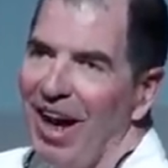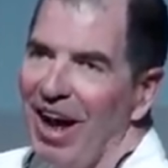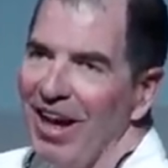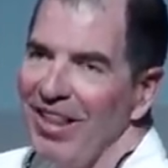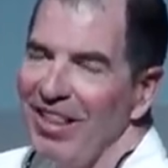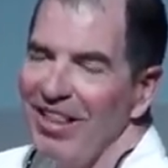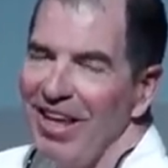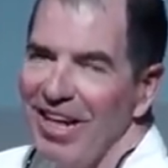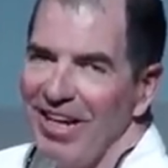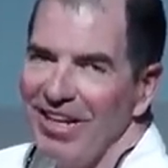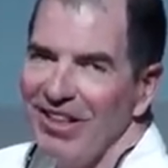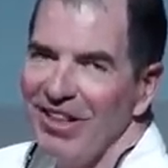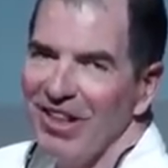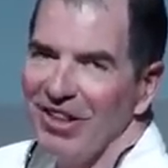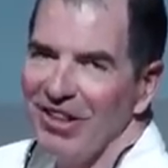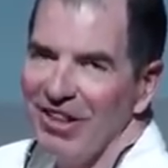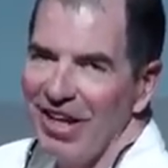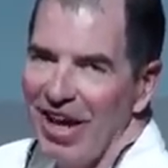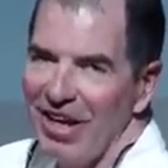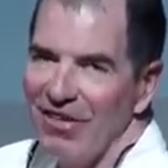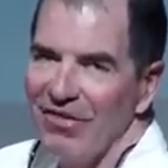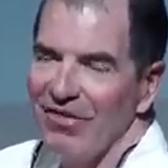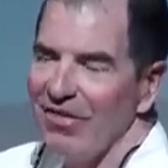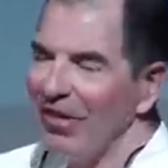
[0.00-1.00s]
I think the
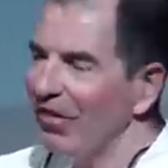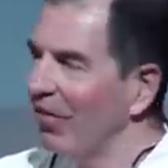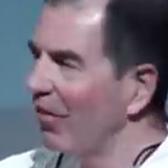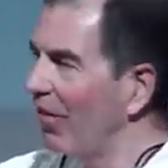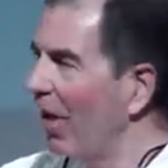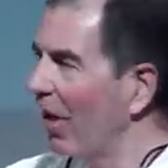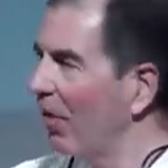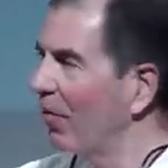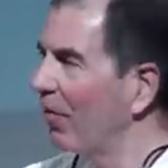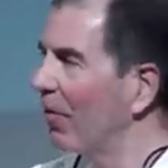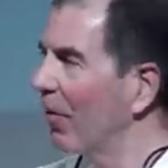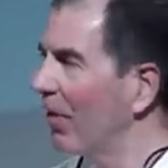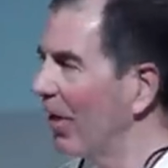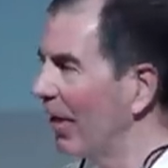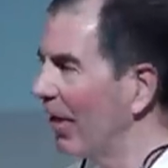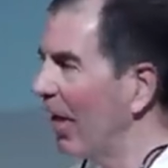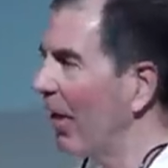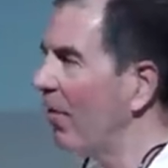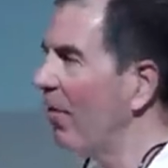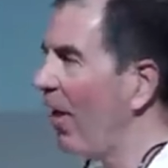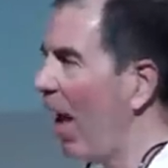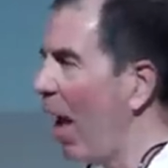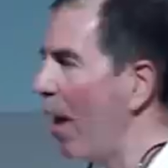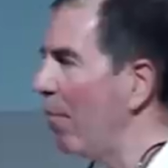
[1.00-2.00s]
less successful, the
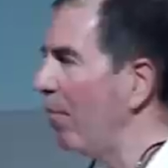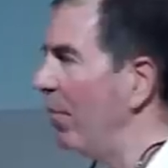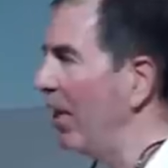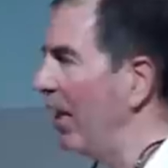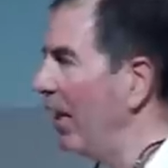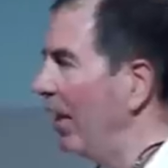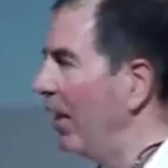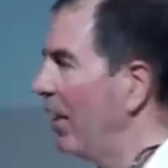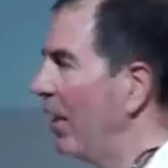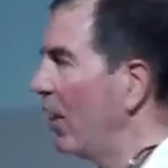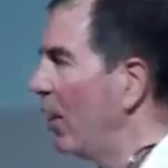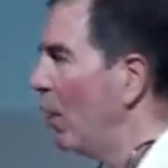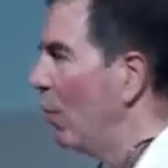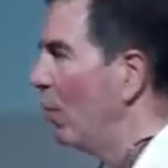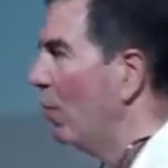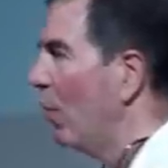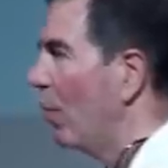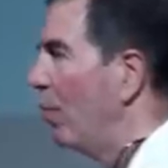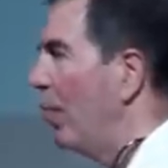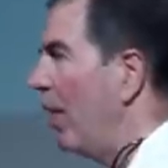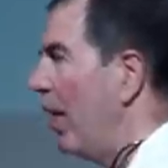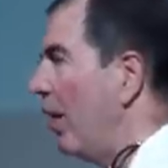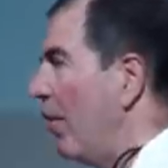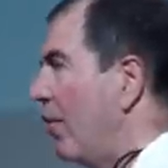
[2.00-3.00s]
less happy you
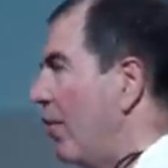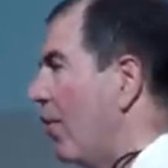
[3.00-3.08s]
will be.